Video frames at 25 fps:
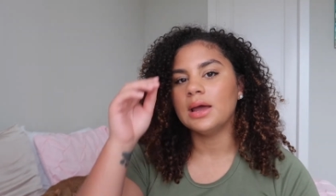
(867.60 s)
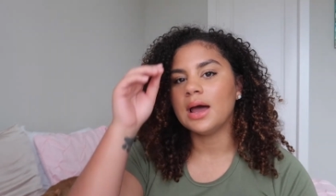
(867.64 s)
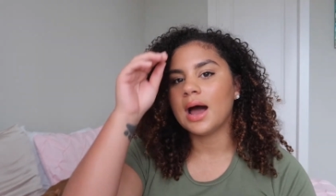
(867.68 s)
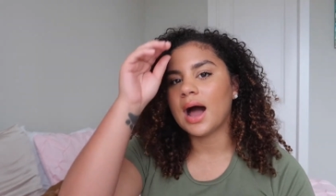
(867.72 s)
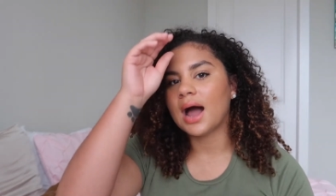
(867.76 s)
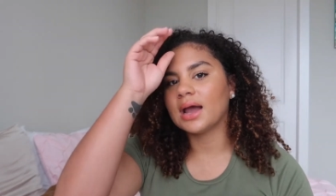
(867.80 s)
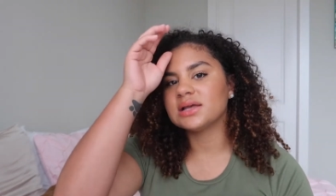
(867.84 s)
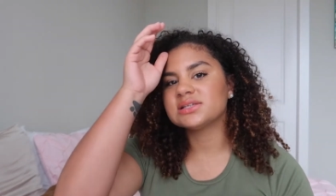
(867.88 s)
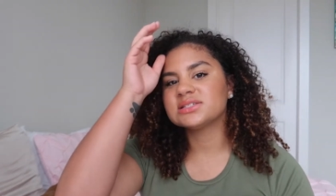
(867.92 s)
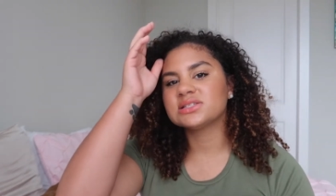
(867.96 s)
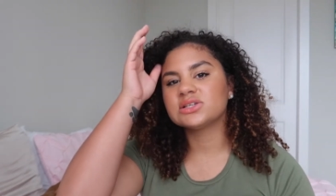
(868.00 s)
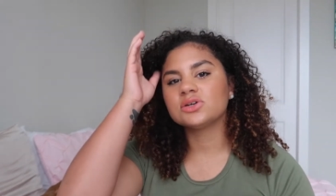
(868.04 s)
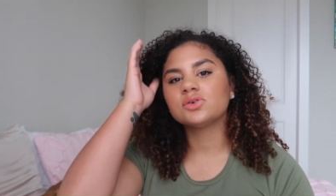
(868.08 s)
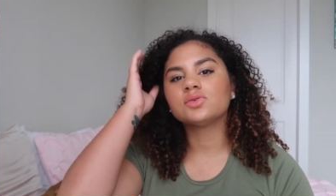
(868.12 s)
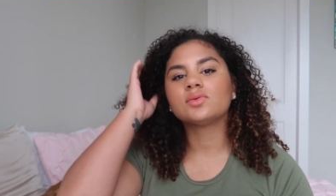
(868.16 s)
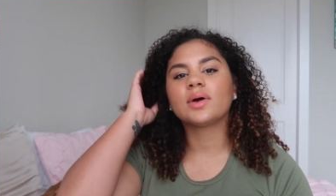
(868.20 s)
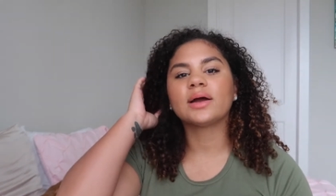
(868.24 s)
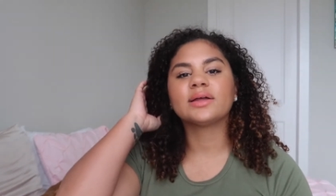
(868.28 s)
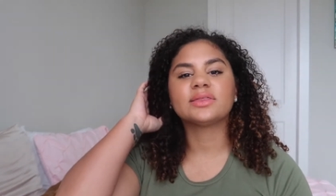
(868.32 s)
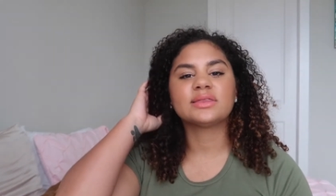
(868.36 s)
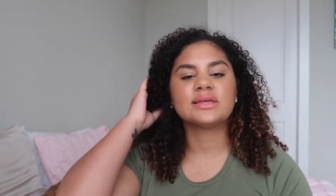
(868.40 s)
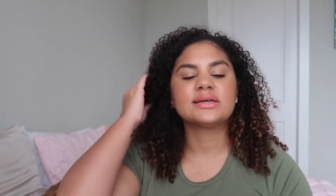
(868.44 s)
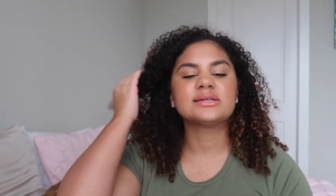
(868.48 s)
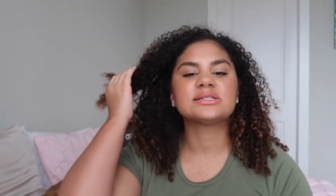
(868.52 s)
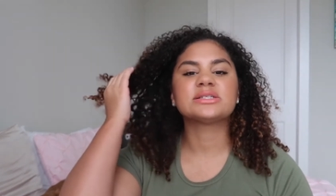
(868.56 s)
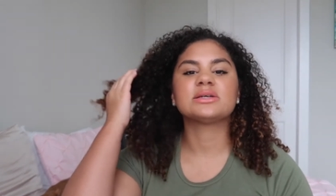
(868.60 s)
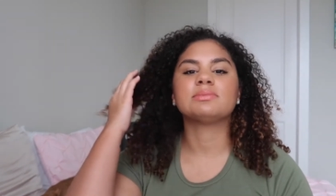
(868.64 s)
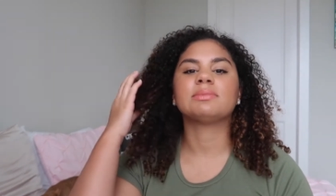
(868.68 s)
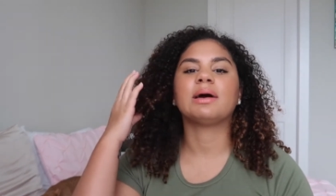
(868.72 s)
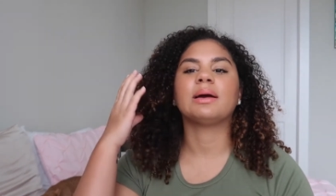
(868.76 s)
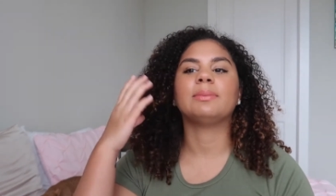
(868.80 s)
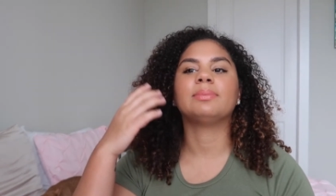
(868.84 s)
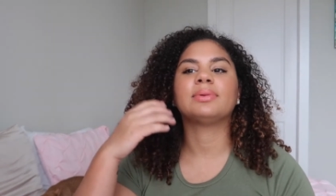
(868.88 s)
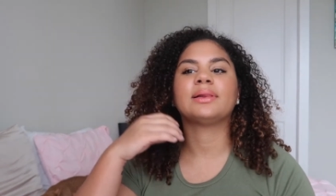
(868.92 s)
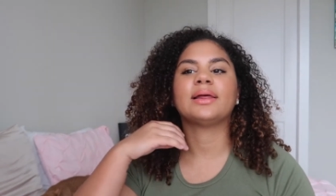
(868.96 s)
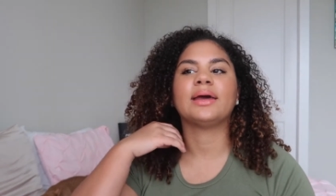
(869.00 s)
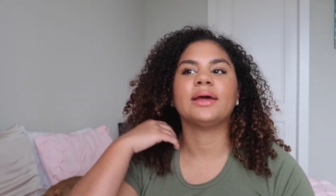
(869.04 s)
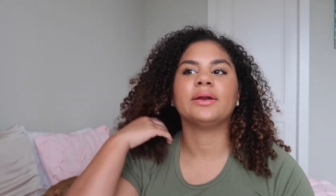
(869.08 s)
i still write things in
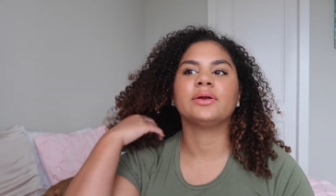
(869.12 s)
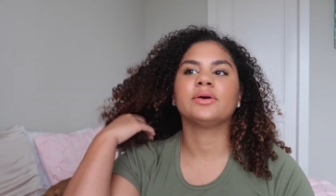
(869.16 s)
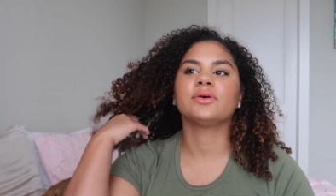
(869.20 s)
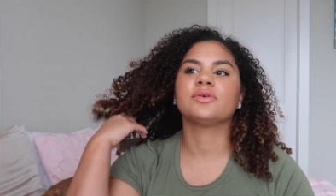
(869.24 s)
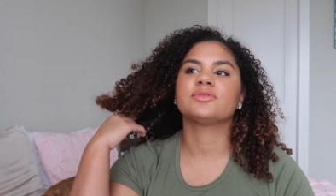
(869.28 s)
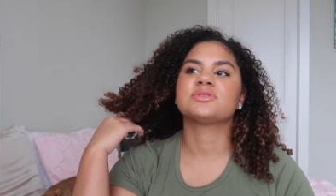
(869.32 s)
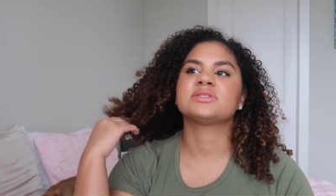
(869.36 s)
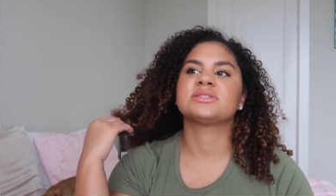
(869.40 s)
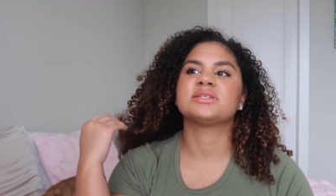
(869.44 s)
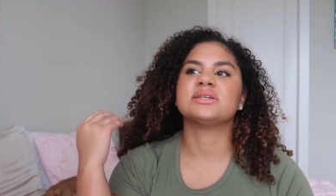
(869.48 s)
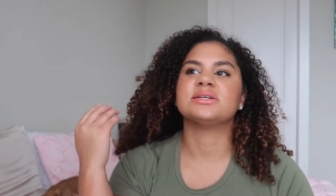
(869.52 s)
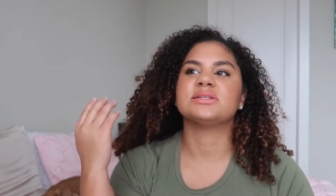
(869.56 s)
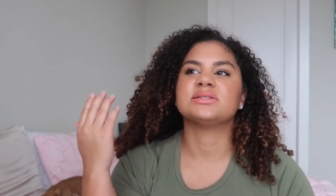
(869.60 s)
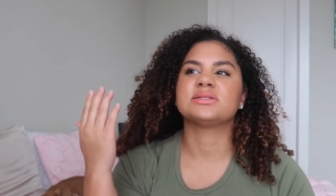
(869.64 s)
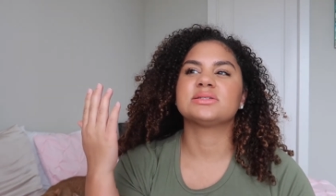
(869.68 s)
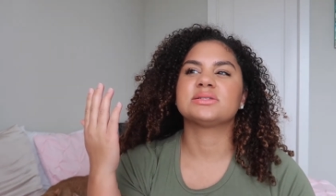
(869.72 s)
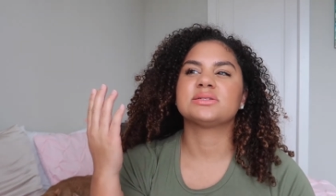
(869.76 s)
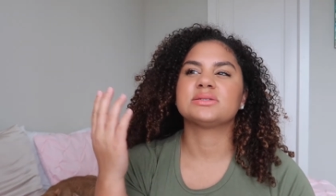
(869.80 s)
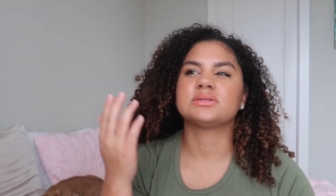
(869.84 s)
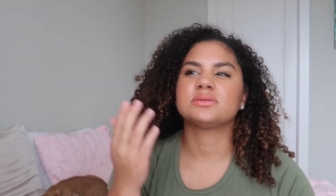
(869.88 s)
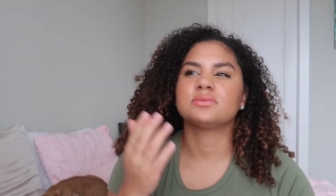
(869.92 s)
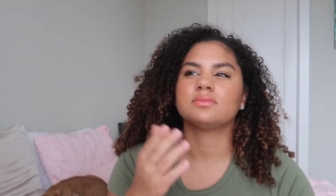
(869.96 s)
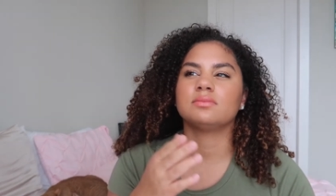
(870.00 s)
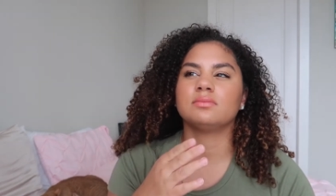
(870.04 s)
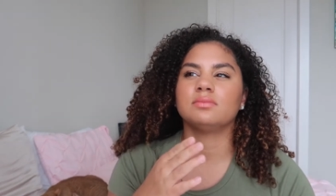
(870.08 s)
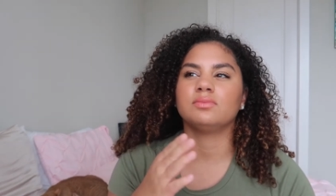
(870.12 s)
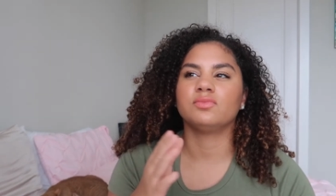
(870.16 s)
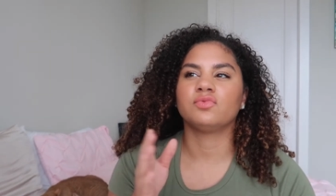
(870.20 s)
my planner since